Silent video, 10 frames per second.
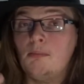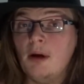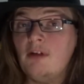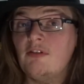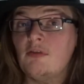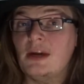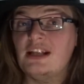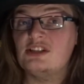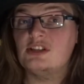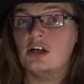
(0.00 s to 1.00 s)
Both of
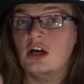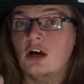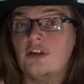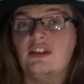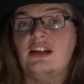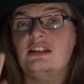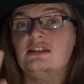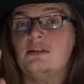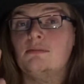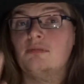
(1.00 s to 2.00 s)
which are
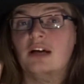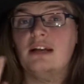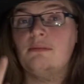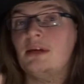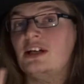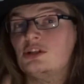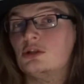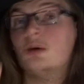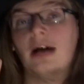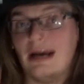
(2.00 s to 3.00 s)
things that Bran made
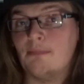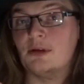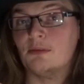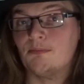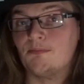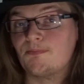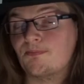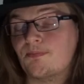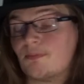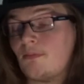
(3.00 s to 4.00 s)
sure happen.
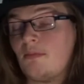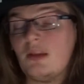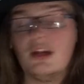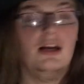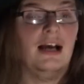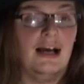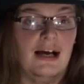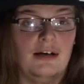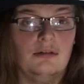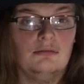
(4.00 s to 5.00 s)

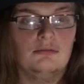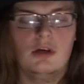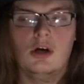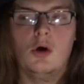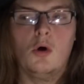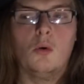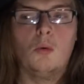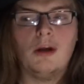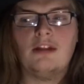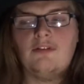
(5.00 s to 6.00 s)
How?
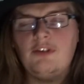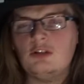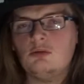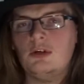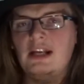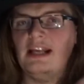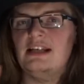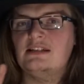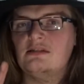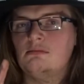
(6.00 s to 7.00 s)
Well, the first one
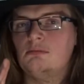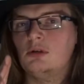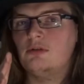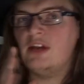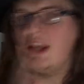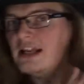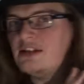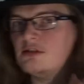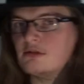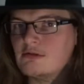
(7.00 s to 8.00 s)
is more of an
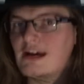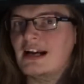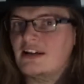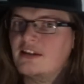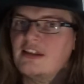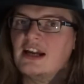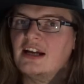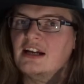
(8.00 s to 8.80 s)
indirect thing.